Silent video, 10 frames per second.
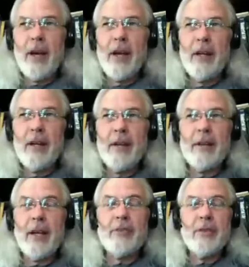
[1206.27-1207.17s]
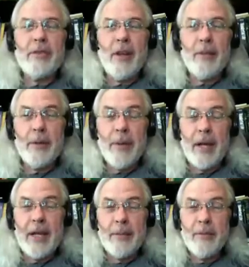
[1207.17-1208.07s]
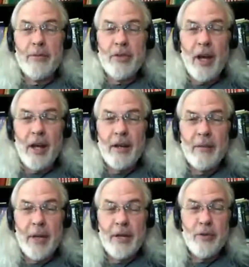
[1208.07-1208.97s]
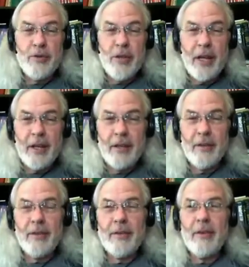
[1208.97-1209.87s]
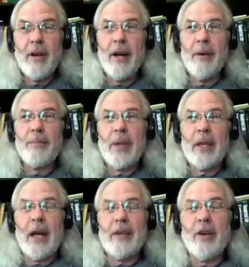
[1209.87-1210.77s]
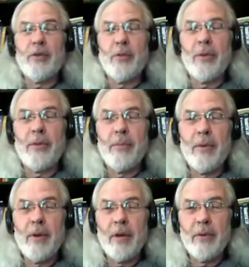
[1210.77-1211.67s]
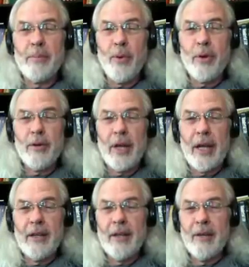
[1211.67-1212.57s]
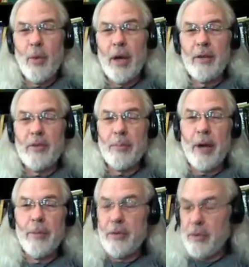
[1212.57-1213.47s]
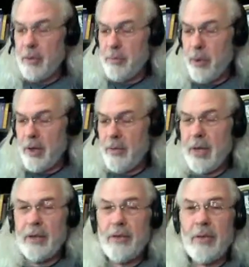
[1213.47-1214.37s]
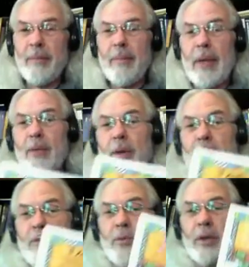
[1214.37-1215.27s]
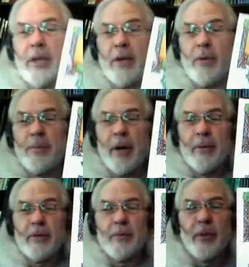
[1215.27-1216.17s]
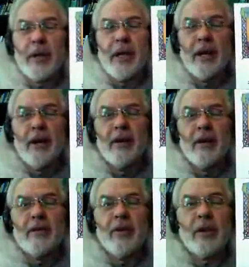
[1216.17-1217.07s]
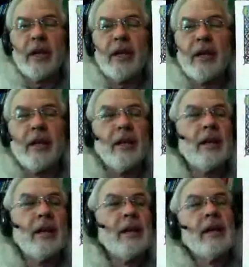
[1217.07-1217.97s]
fine, intelligent gentleman by the name of John Major Jenkins got in touch with us at Borderland and wanted us to publish a book of his, which we did. We published this book here, Sulking,